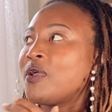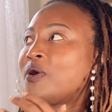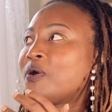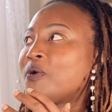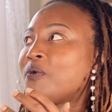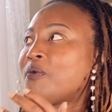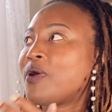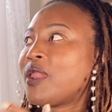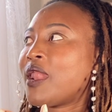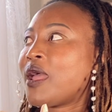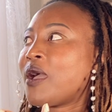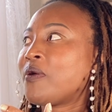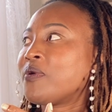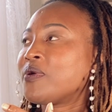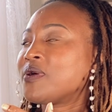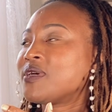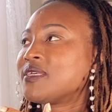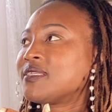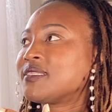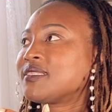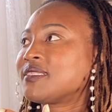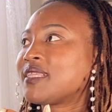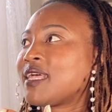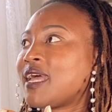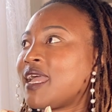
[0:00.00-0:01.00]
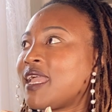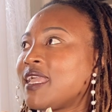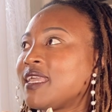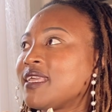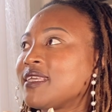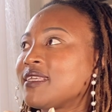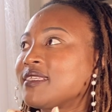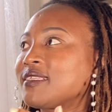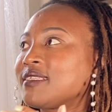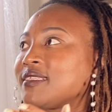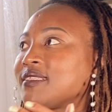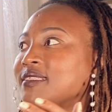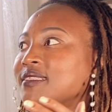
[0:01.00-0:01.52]
when i was
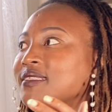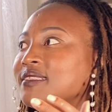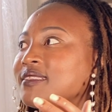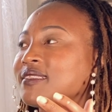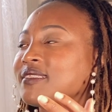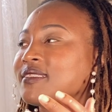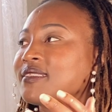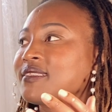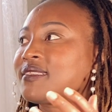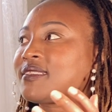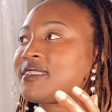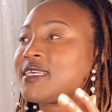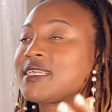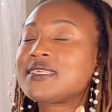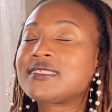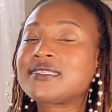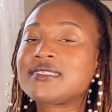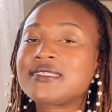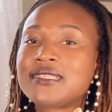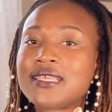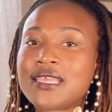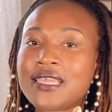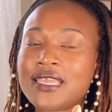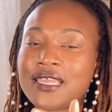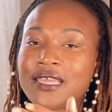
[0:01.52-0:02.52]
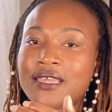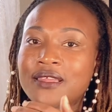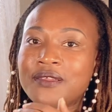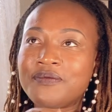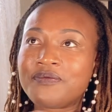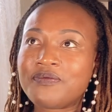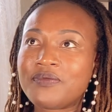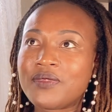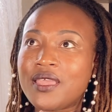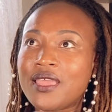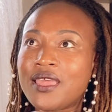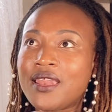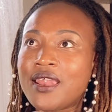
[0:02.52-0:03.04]
like
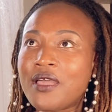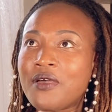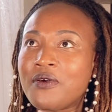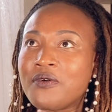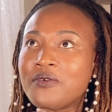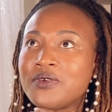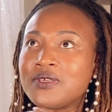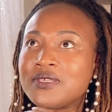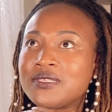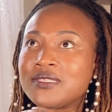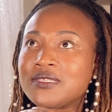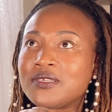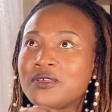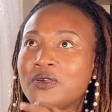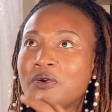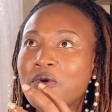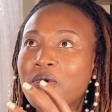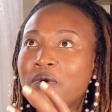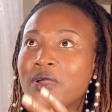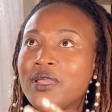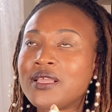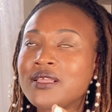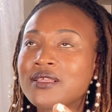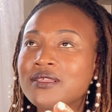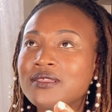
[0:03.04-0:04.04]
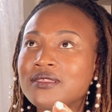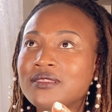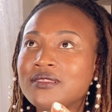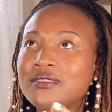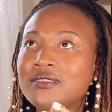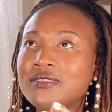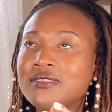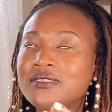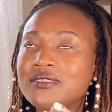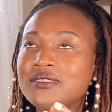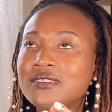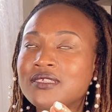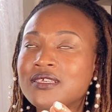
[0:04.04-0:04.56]
16 and i was going
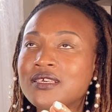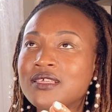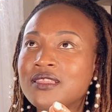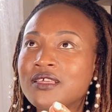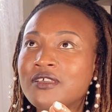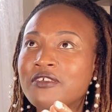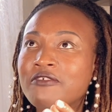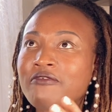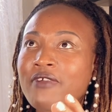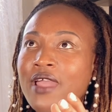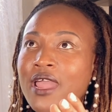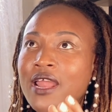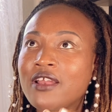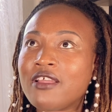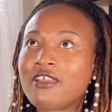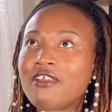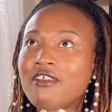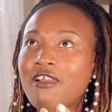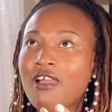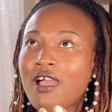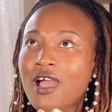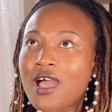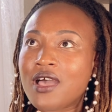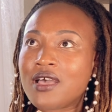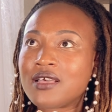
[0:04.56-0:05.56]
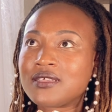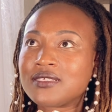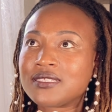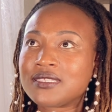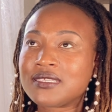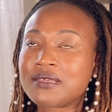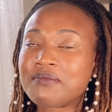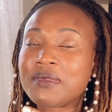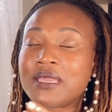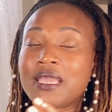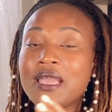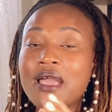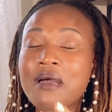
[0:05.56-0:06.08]
to the red cross
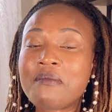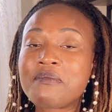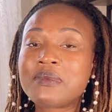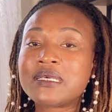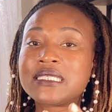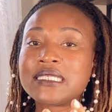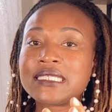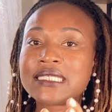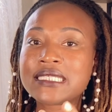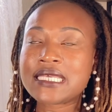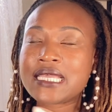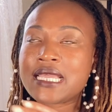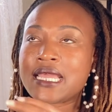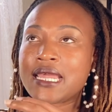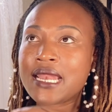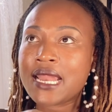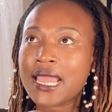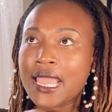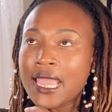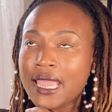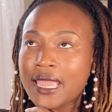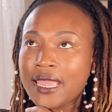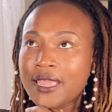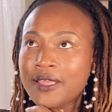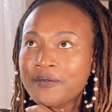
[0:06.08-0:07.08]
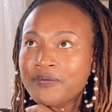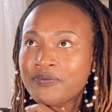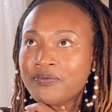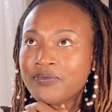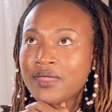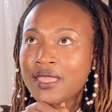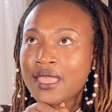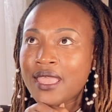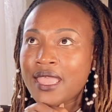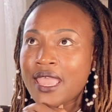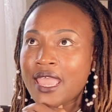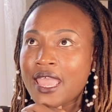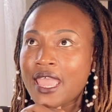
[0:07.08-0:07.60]
to become a cna
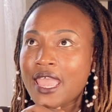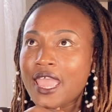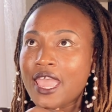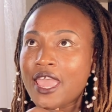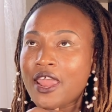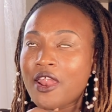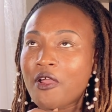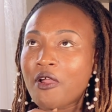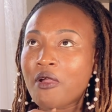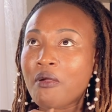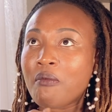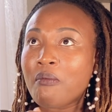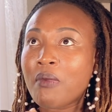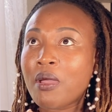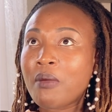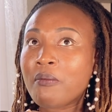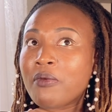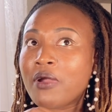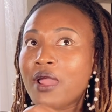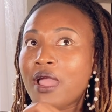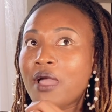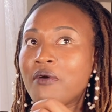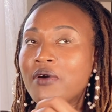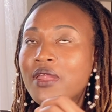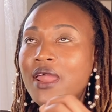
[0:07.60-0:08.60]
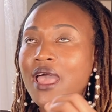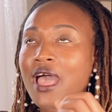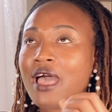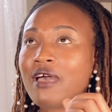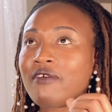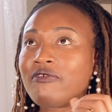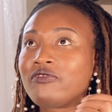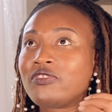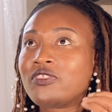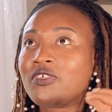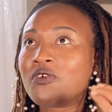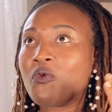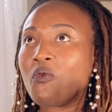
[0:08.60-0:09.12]
and i remember i would
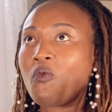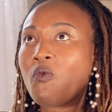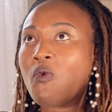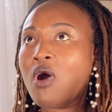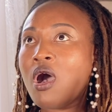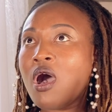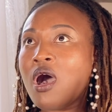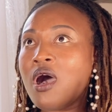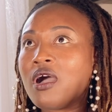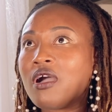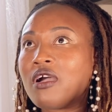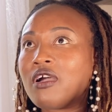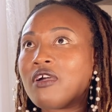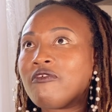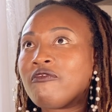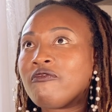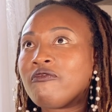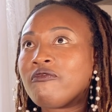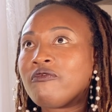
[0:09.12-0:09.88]
have to walk